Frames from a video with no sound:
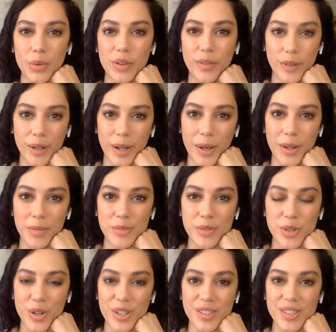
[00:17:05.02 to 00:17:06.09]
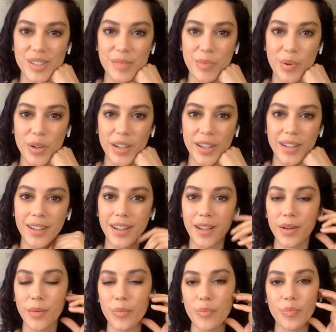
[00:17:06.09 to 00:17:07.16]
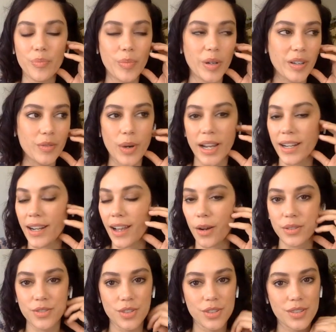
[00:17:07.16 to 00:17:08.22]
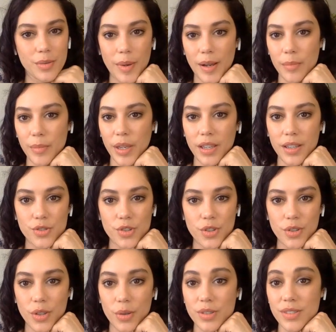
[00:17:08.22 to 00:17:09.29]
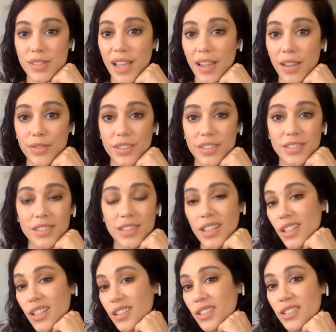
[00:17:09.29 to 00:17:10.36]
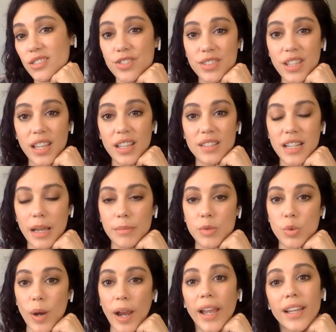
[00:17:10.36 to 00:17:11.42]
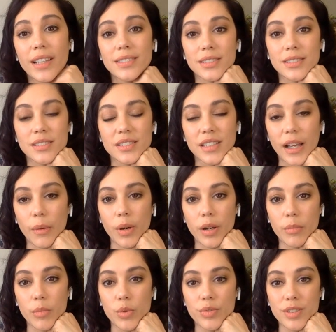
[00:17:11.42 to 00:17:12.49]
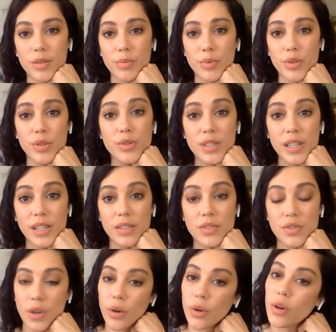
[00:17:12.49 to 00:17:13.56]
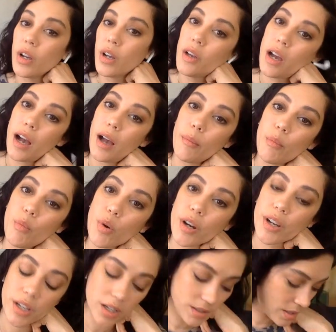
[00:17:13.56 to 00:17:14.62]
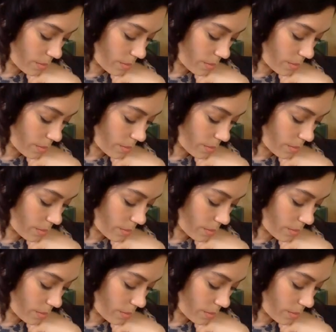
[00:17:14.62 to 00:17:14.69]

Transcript: Riverdale, I'm sure, at some point. But right now it's just about making sure that we're safe, and you know, just taking the time to write. And I want to move into producing, so I'm working on